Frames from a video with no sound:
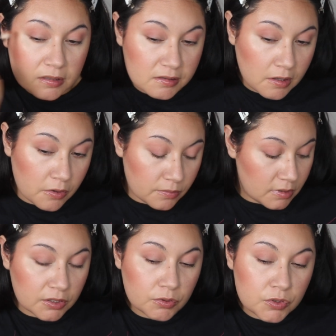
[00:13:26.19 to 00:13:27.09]
So
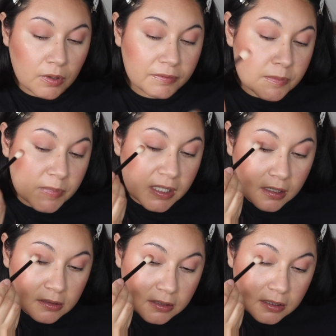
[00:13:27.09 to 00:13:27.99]
you do have to be a
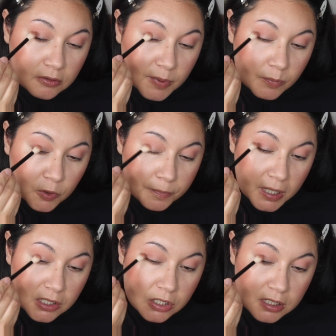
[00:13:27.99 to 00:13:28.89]
little bit more
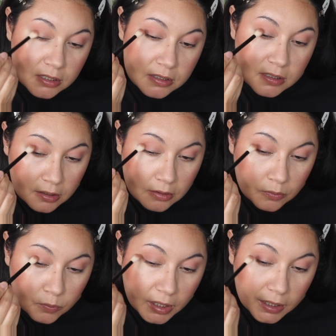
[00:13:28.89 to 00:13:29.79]
patient
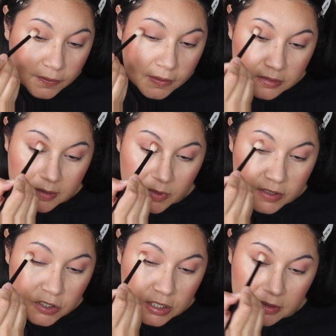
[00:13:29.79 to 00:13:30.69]
with some of the
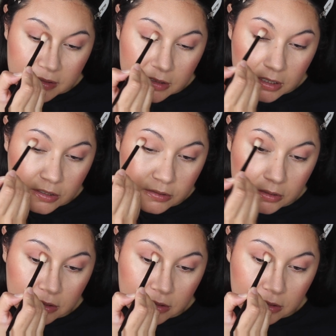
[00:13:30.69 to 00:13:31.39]
shades in here.